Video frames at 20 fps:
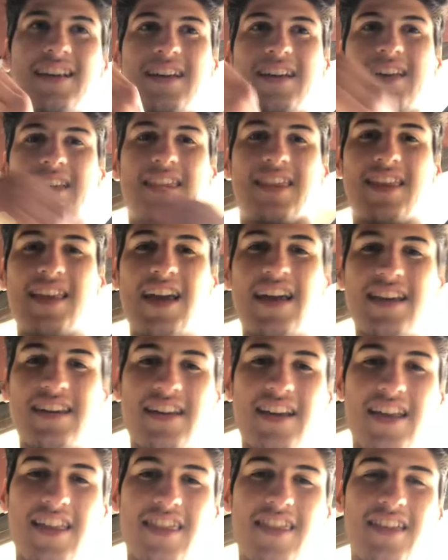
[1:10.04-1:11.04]
Then
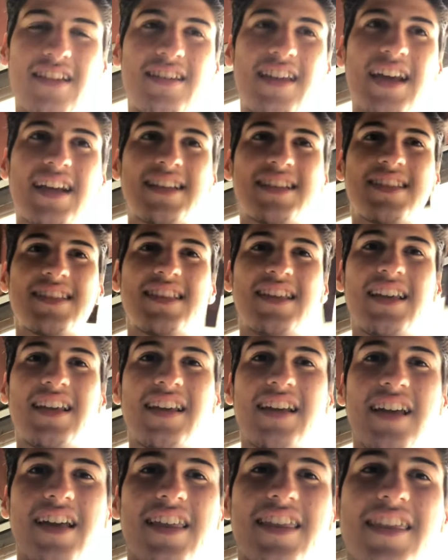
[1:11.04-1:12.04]
the next thing
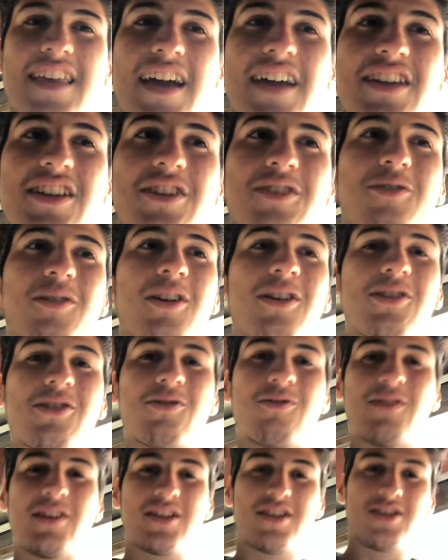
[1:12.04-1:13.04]
that you are
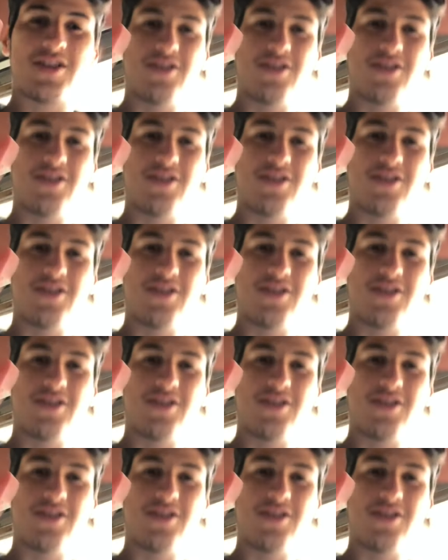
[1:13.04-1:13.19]
going to